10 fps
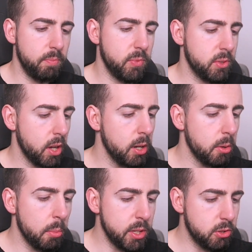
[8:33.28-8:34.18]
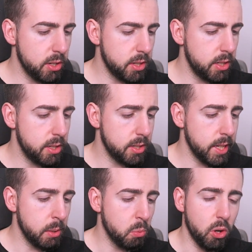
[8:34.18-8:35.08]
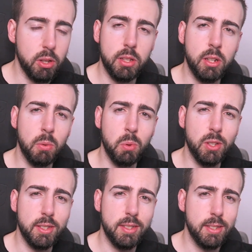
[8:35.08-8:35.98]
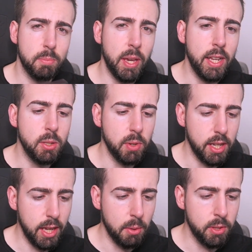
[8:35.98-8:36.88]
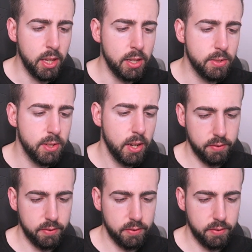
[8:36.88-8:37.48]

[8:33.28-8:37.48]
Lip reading: So I'm interested to see what speeds we can get with this